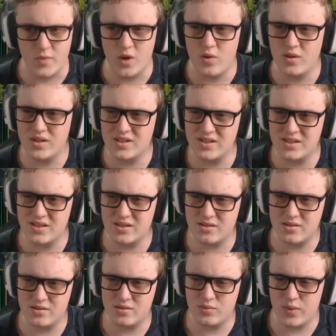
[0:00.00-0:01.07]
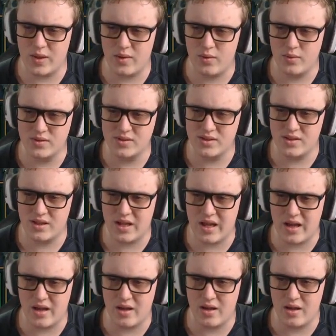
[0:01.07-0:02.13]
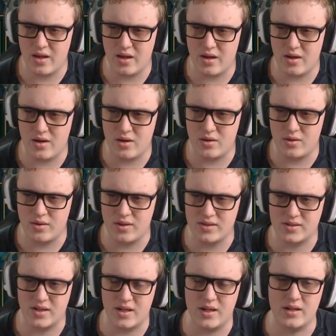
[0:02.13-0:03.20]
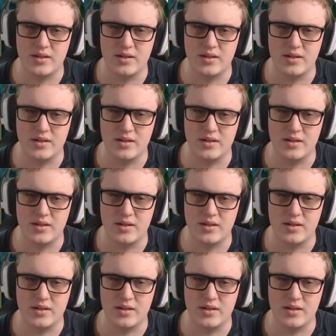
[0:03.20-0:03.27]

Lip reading: Does this... Wait, who is it? How... This guy.